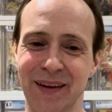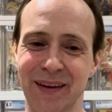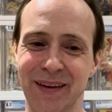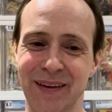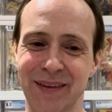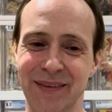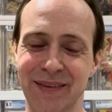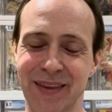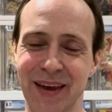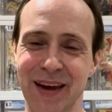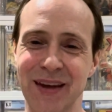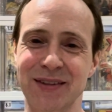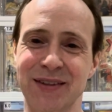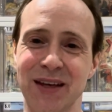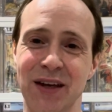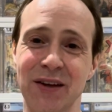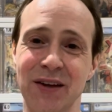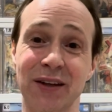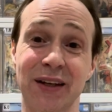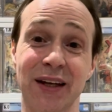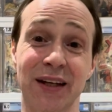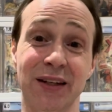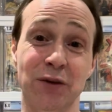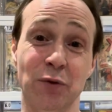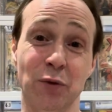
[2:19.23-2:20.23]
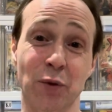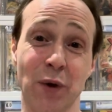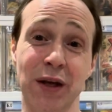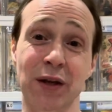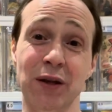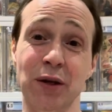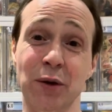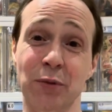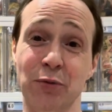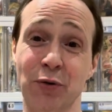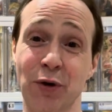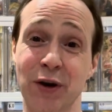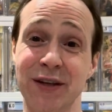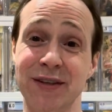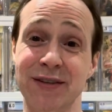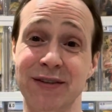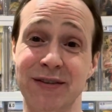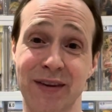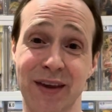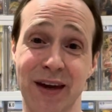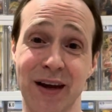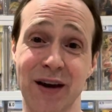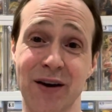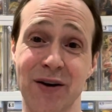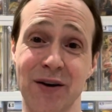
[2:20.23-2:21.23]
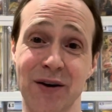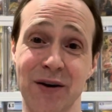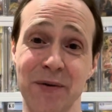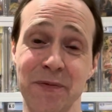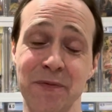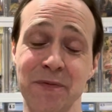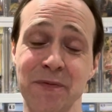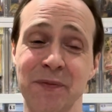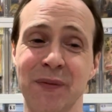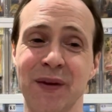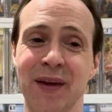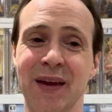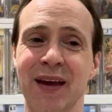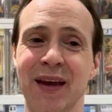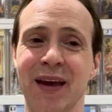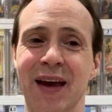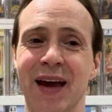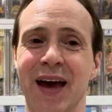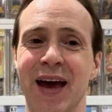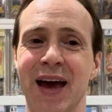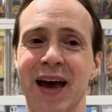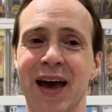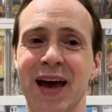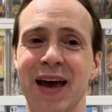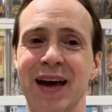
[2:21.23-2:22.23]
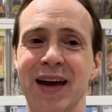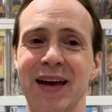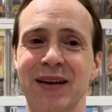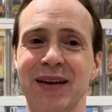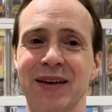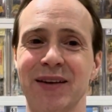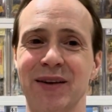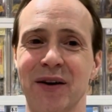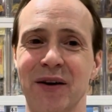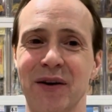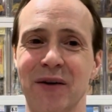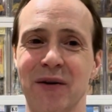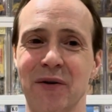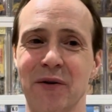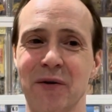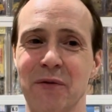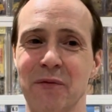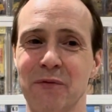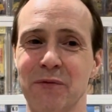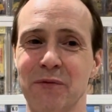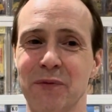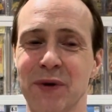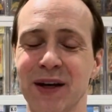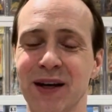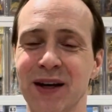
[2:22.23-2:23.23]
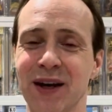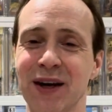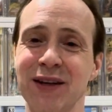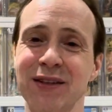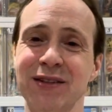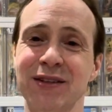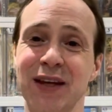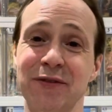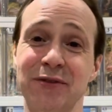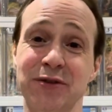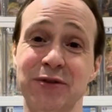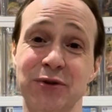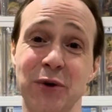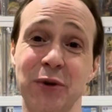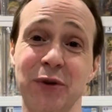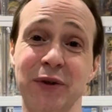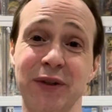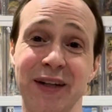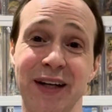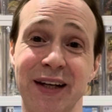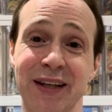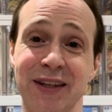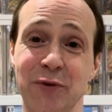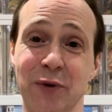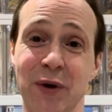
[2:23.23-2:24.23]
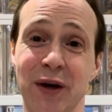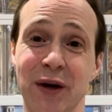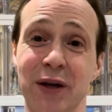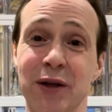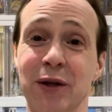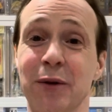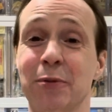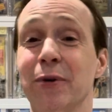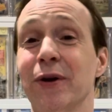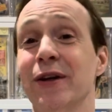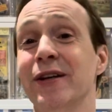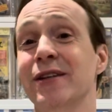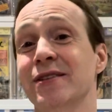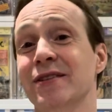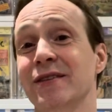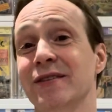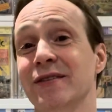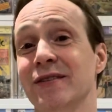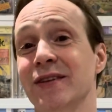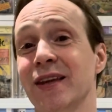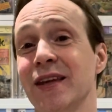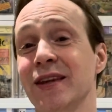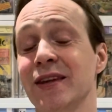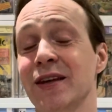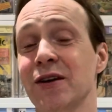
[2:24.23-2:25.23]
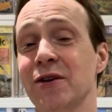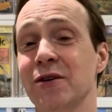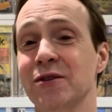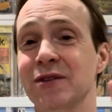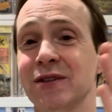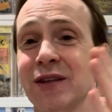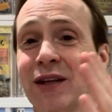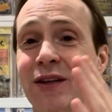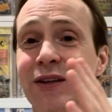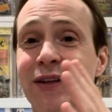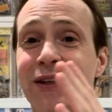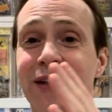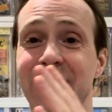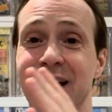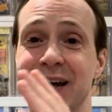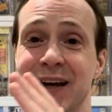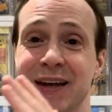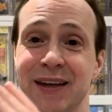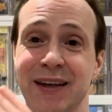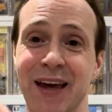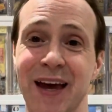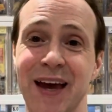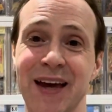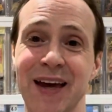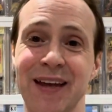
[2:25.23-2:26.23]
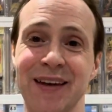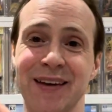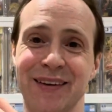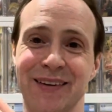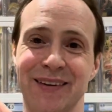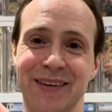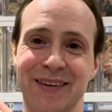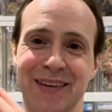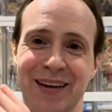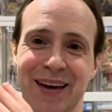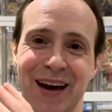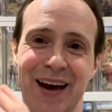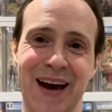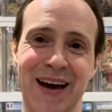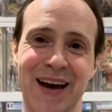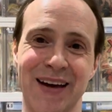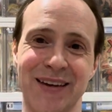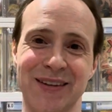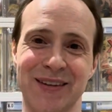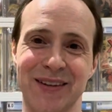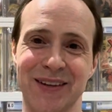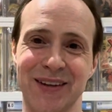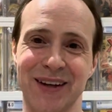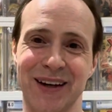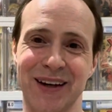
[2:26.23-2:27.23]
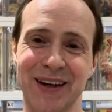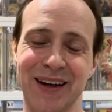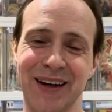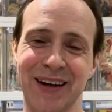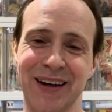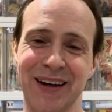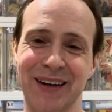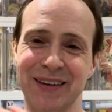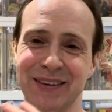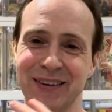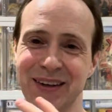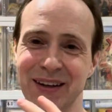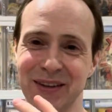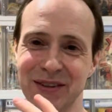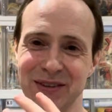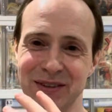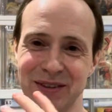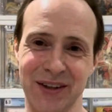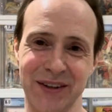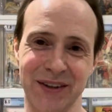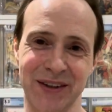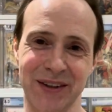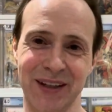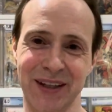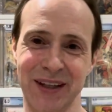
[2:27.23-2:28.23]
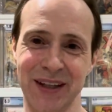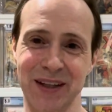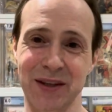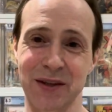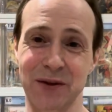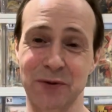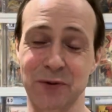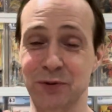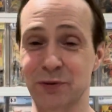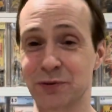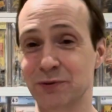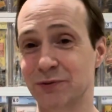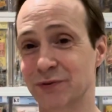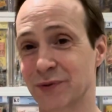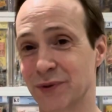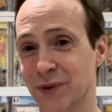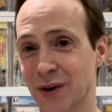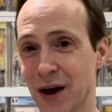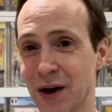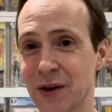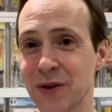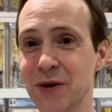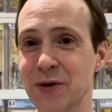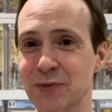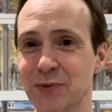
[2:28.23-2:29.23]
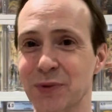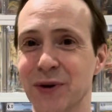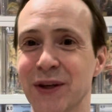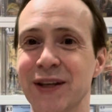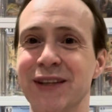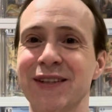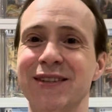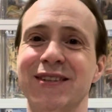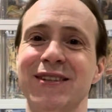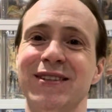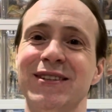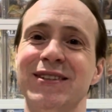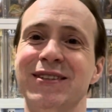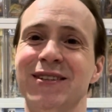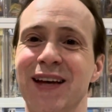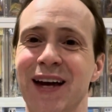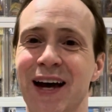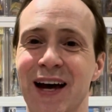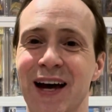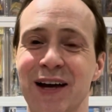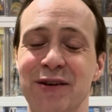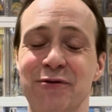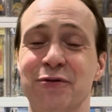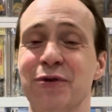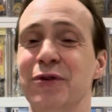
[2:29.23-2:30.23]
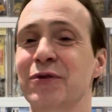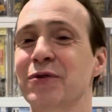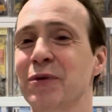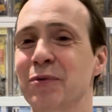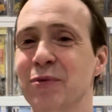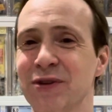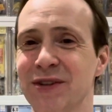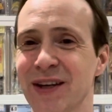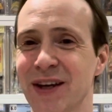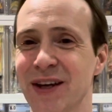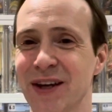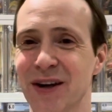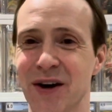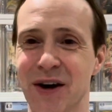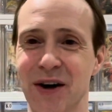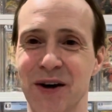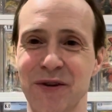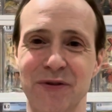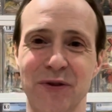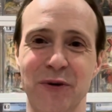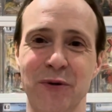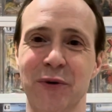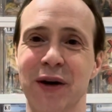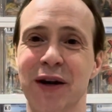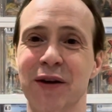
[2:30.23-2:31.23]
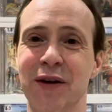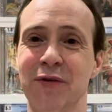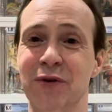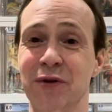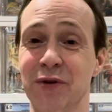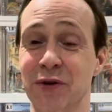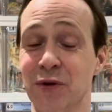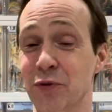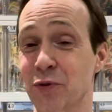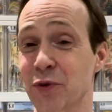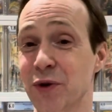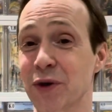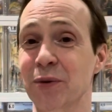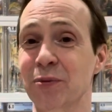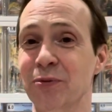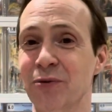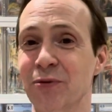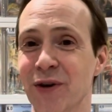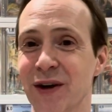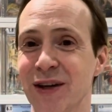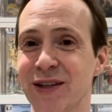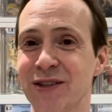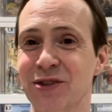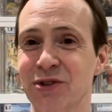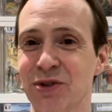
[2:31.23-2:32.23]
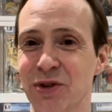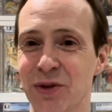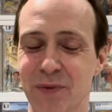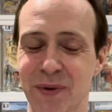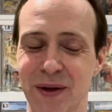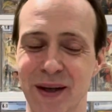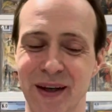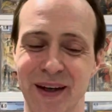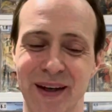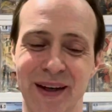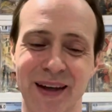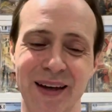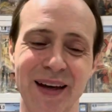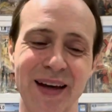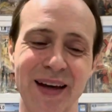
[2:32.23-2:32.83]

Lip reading: they sell it at the regular price there, and because they've sold it at the regular price, then they'll sell it again at they'll sell it in the other places at 50% off or whatever the real price should be.